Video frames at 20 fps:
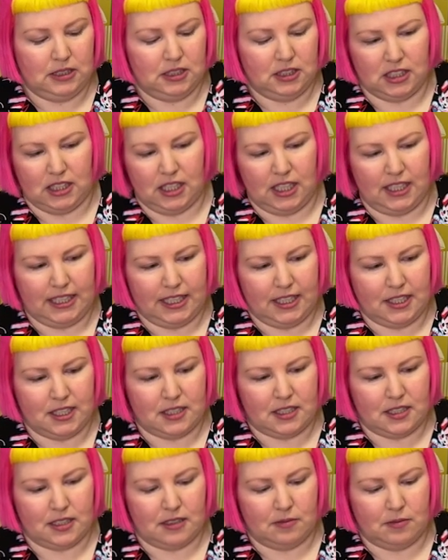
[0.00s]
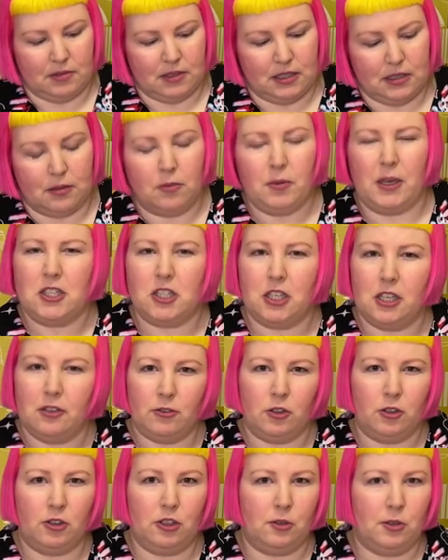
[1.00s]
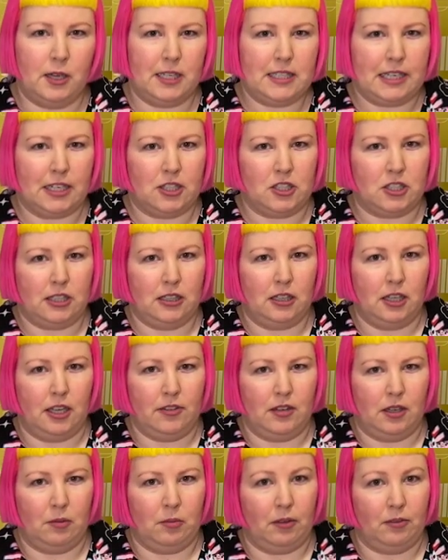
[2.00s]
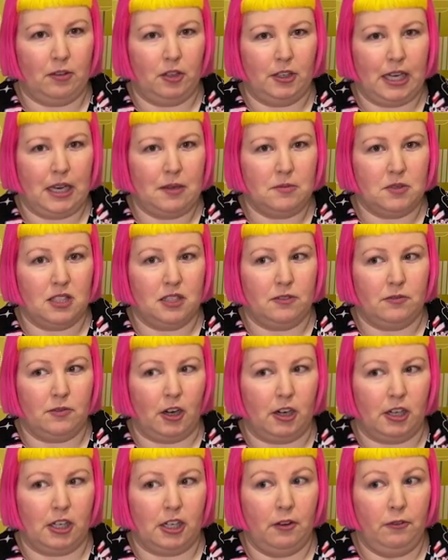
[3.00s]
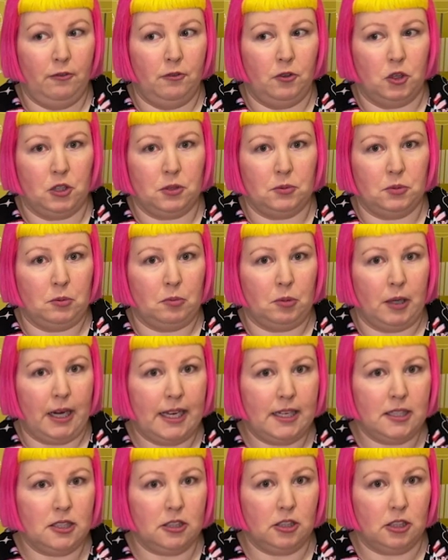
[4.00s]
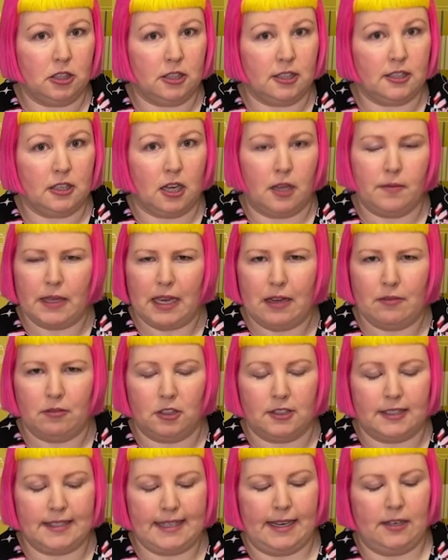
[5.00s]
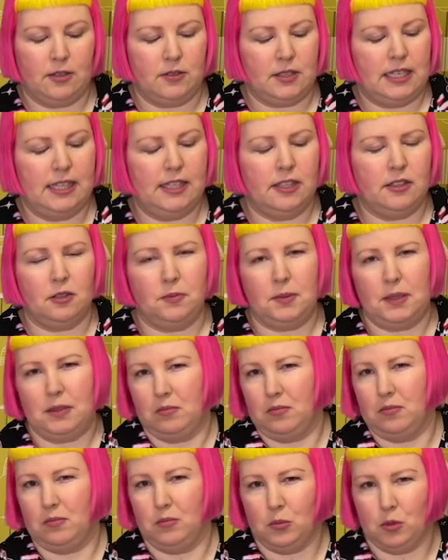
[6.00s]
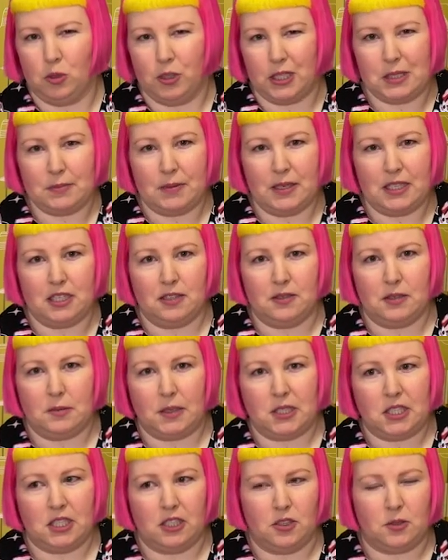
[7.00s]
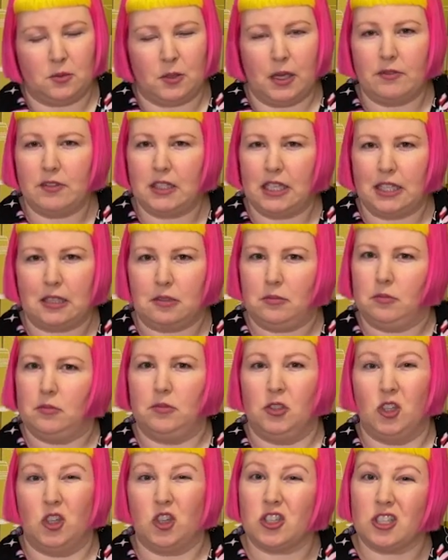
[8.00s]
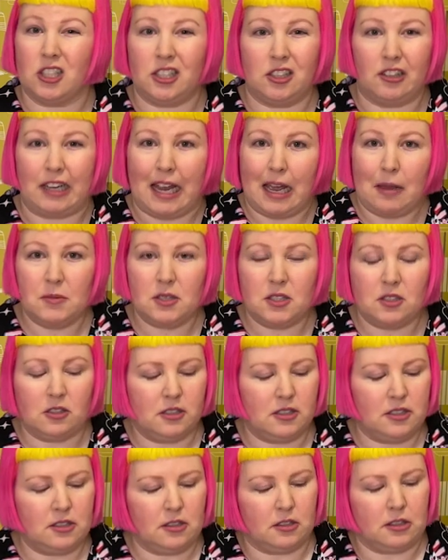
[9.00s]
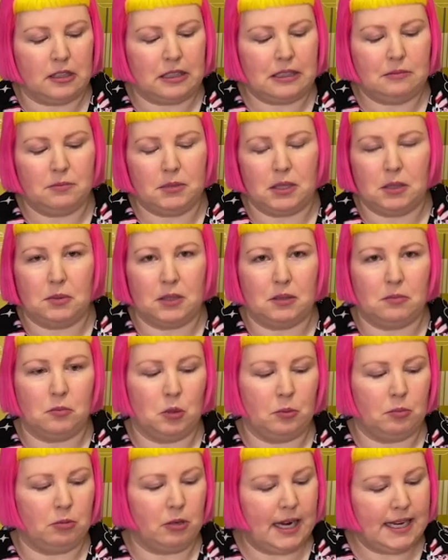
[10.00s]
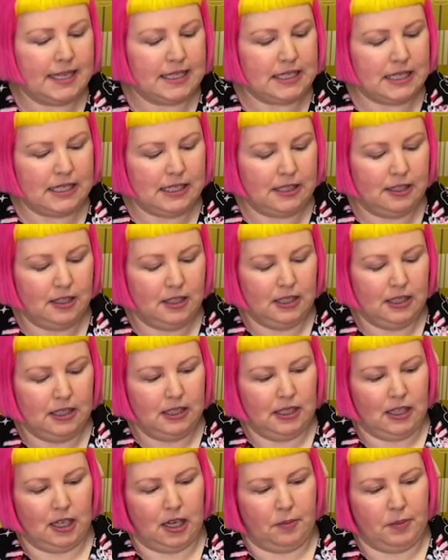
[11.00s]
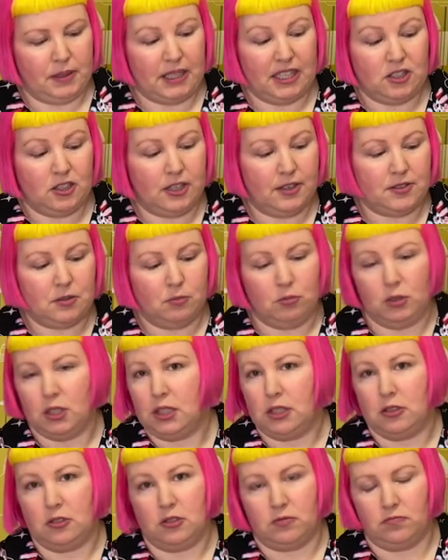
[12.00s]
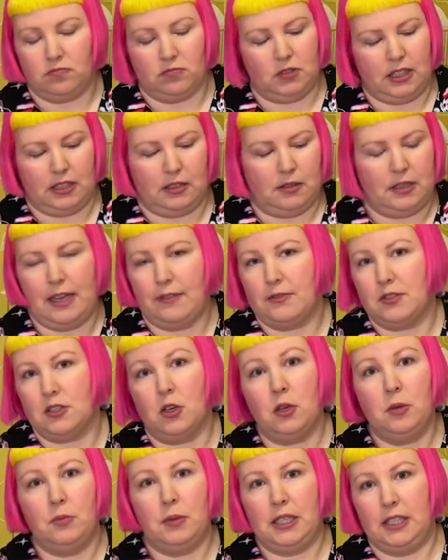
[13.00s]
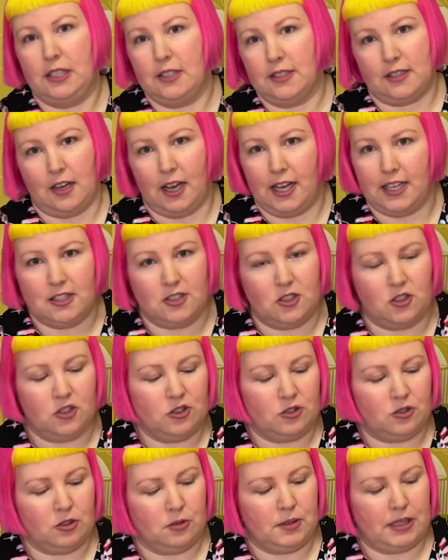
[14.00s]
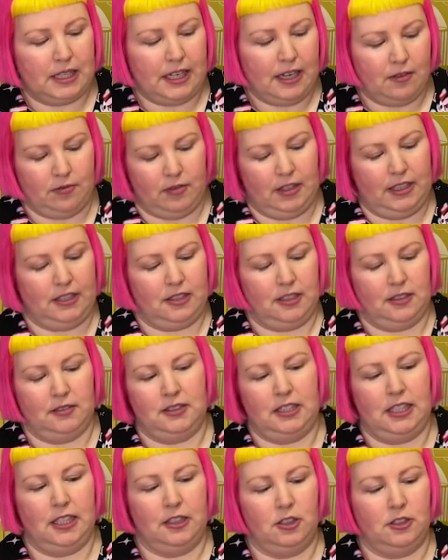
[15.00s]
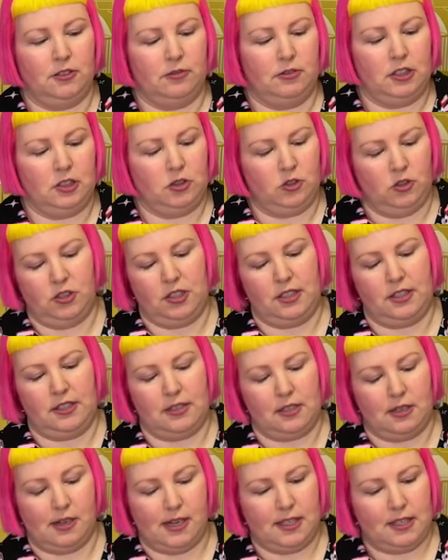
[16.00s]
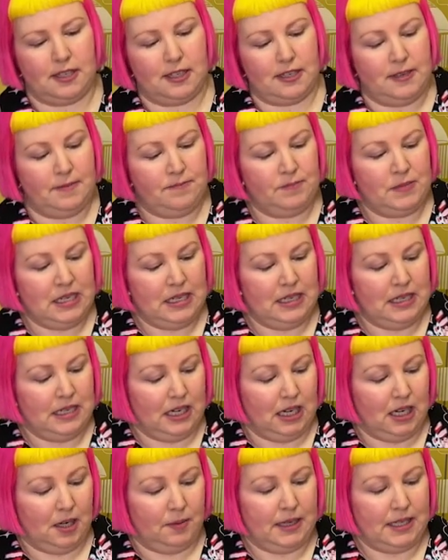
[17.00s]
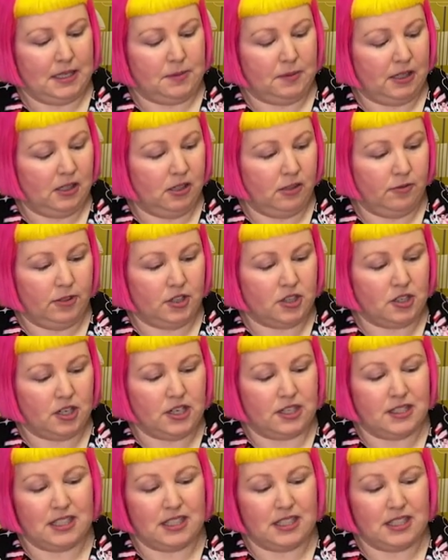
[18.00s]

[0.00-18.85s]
I guess, especially if you're in the US actually, I think Buffalo Games is a very affordable brand a lot of the time. They have a lot of sales. Here they're a bit more expensive, especially because we have to get them usually on Amazon, so they can be a bit more pricey. Uh, but they do have some really, like they have so many designs to choose from and they have like, yeah, a lot of really gorgeous designs. Um, and speaking of which, I just